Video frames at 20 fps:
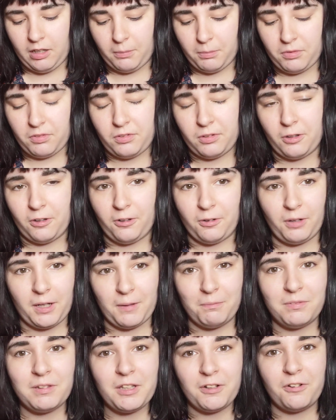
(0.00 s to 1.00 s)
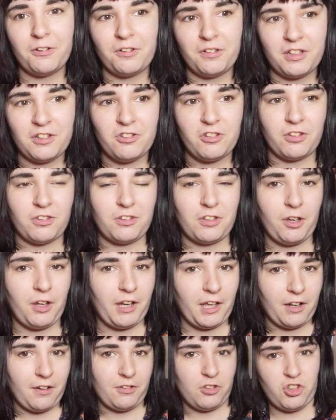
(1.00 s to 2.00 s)
So I literally just
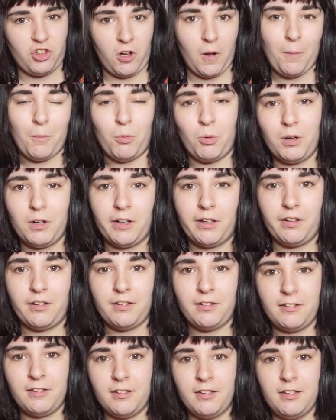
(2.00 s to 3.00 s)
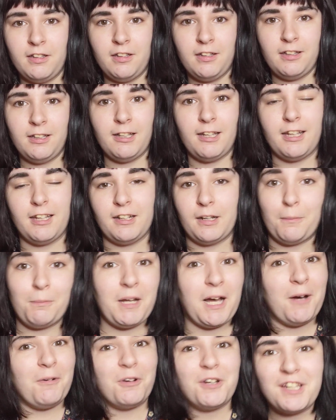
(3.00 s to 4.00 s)
got out of job 1 and I'm
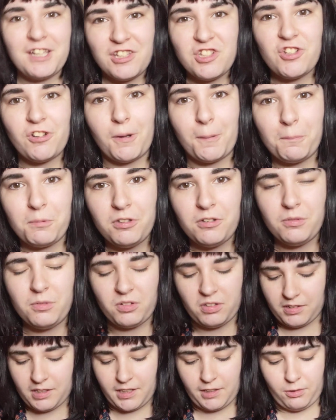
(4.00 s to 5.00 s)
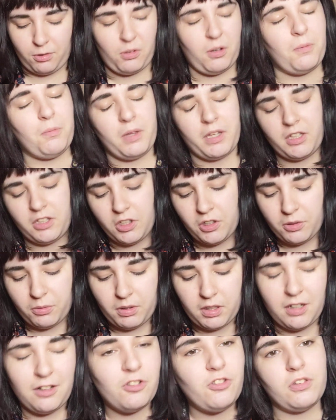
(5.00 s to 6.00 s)
not working job 2 tonight, so I'm like, you know
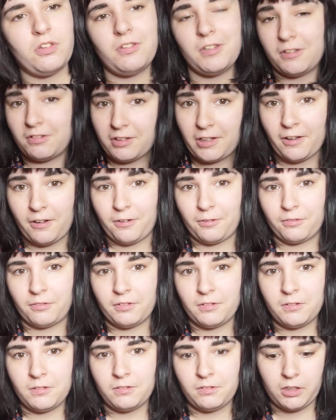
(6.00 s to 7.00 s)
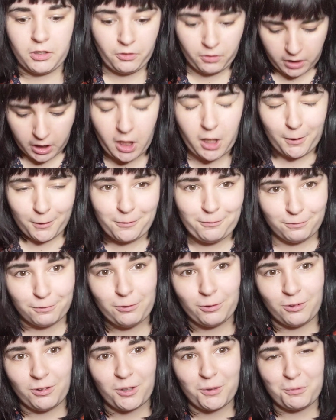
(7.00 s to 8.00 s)
what, I'll just sit down literally on the
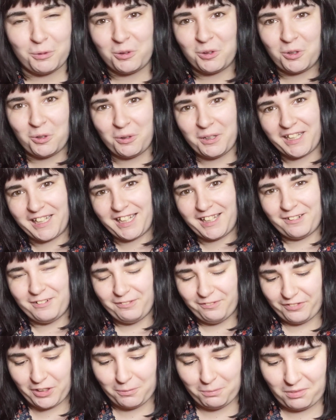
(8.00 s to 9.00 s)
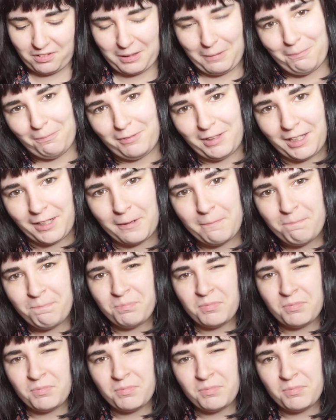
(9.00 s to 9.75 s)
floor real quick and film something.